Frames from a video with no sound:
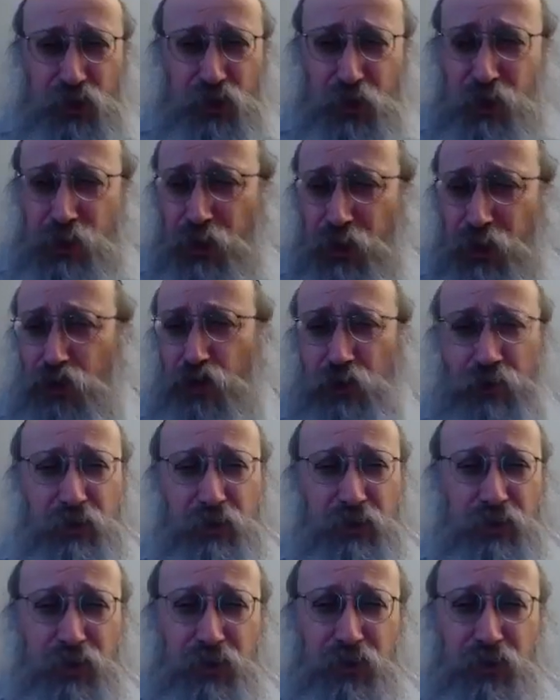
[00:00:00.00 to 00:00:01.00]

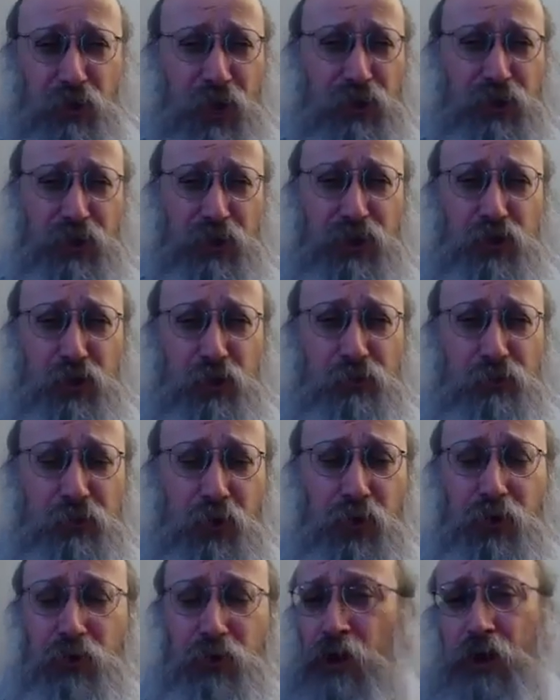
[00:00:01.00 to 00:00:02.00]
teenagers, and so on and so
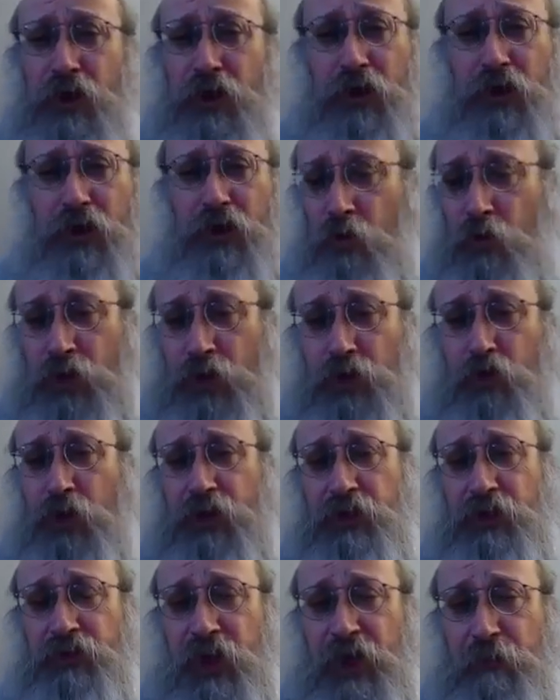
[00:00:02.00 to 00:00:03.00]
forth, with
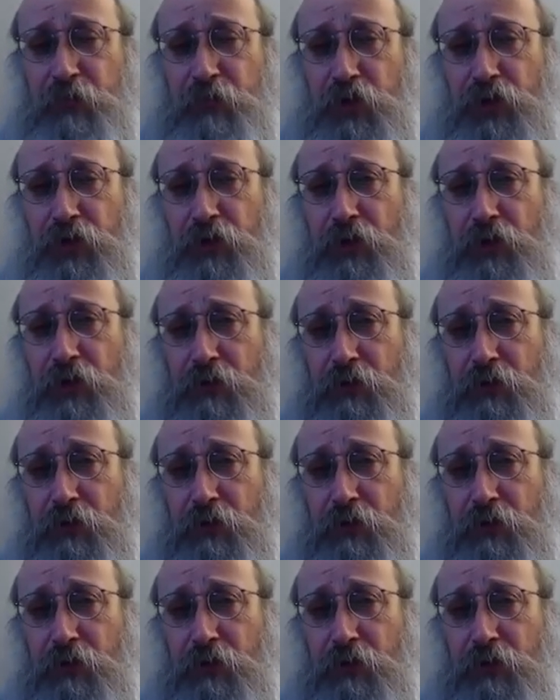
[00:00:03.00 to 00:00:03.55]
what is happening